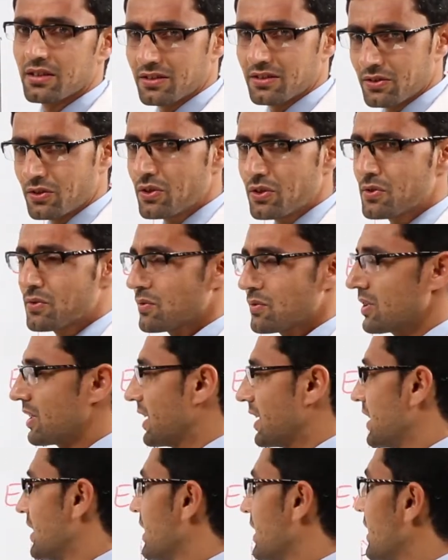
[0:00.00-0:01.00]
Don't
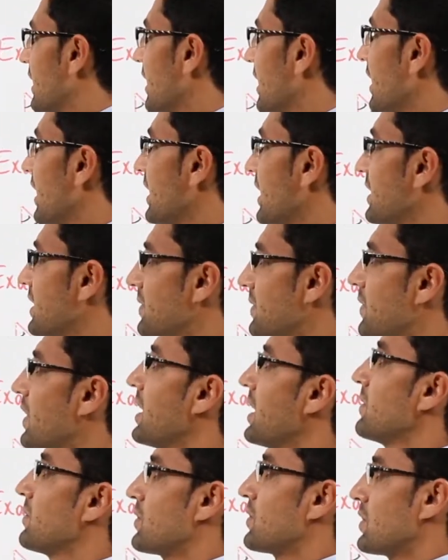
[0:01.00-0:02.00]
worry, I
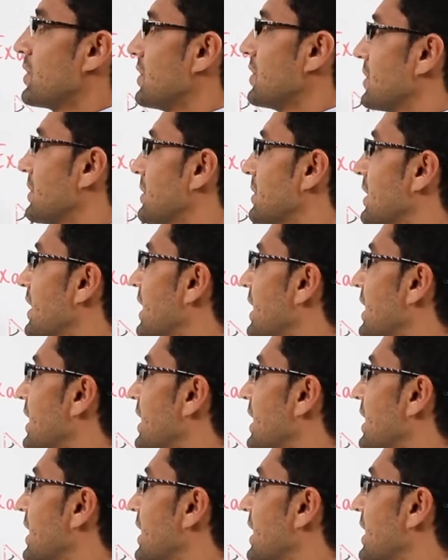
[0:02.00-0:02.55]
defined for you.